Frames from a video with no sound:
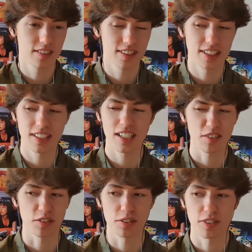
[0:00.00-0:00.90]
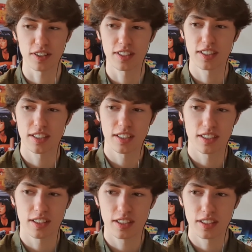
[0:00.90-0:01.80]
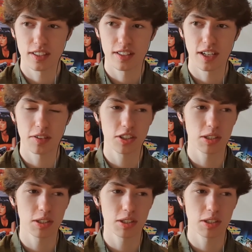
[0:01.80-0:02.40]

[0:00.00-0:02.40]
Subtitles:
Disneyland was fun. That was just